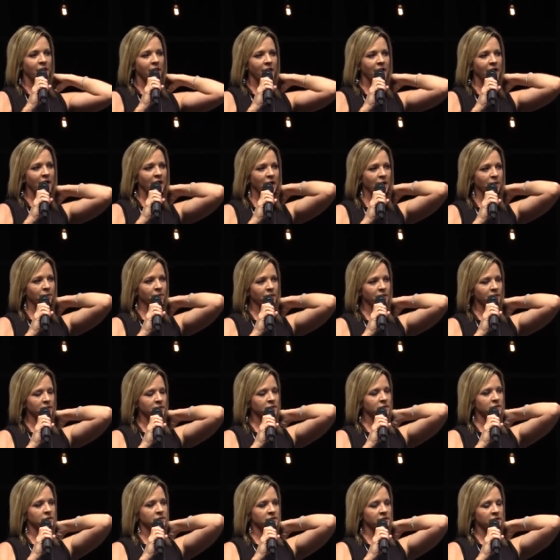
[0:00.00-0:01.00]
Um, I
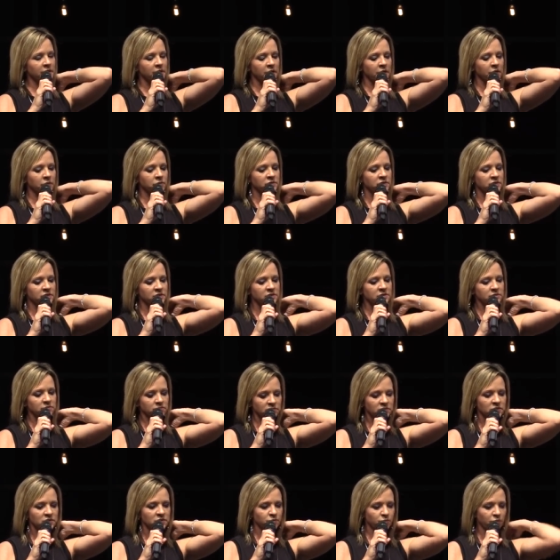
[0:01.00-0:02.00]
don't, you know, just
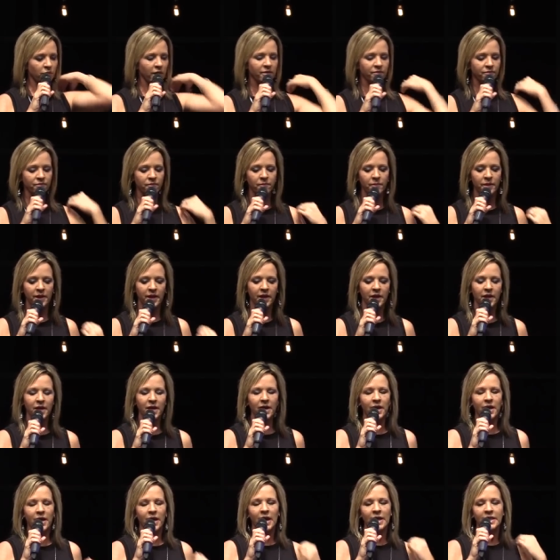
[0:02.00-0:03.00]
just pray for me.
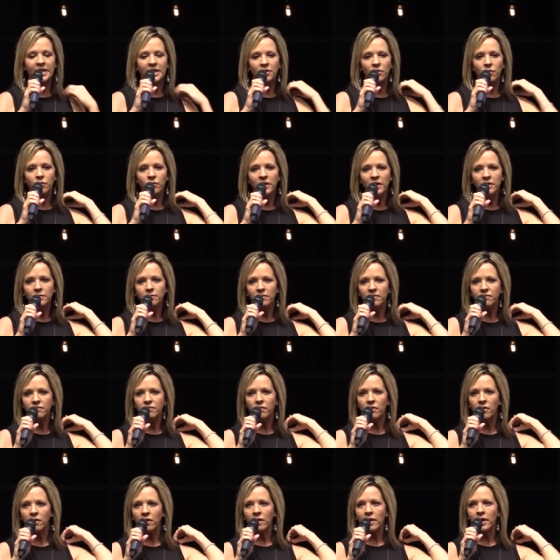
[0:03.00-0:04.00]
And then a week
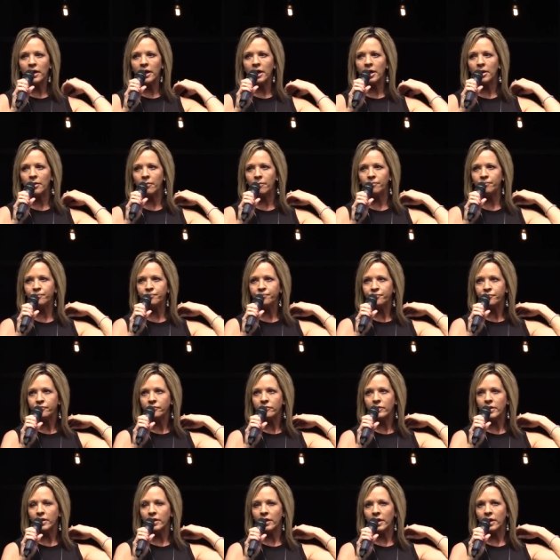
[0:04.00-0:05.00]
before um,
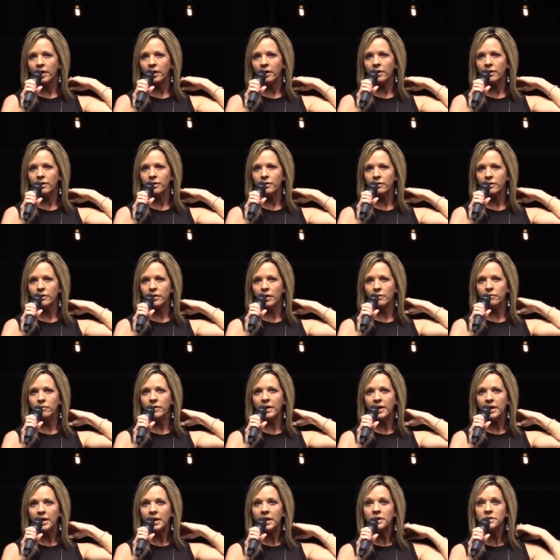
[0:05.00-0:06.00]
uh, I
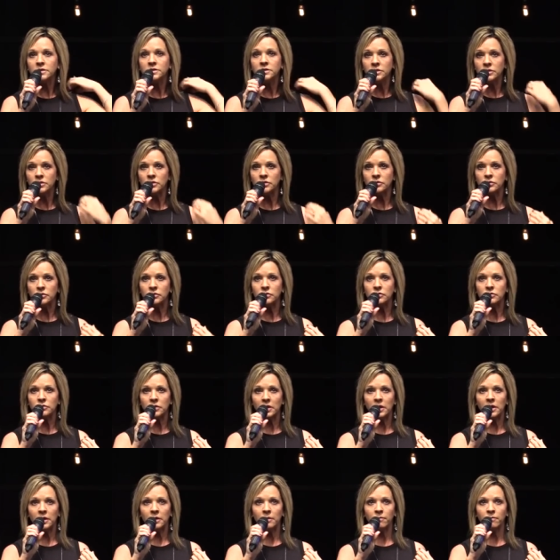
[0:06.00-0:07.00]
went into
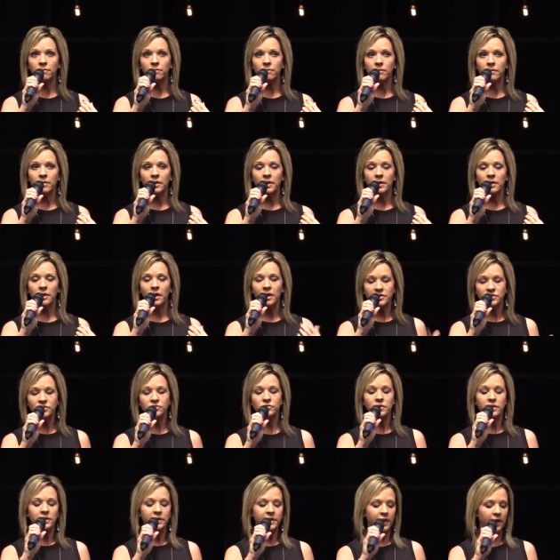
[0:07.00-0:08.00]
um, uh,
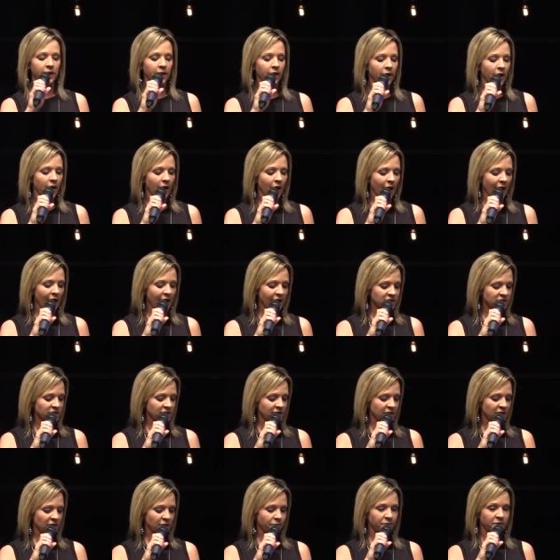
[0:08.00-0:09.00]
Australia, I actually
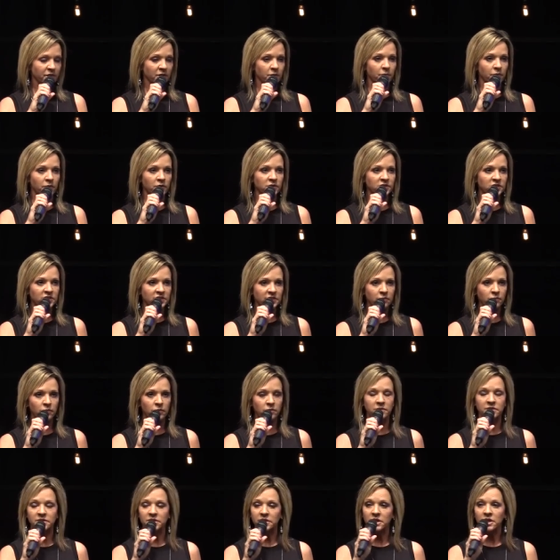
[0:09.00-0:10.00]
ended up in the emergency
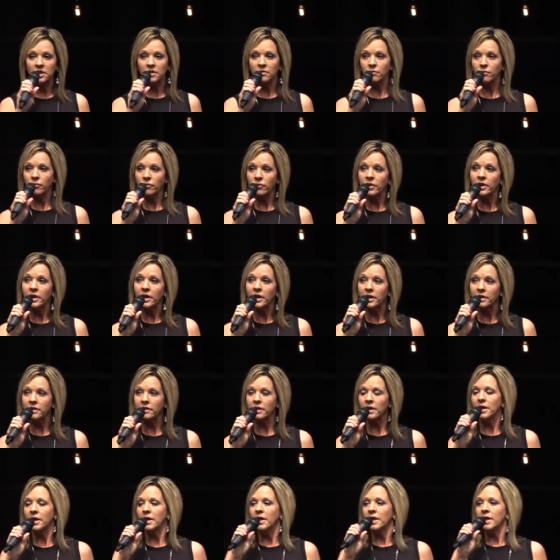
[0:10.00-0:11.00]
room because I couldn't breathe.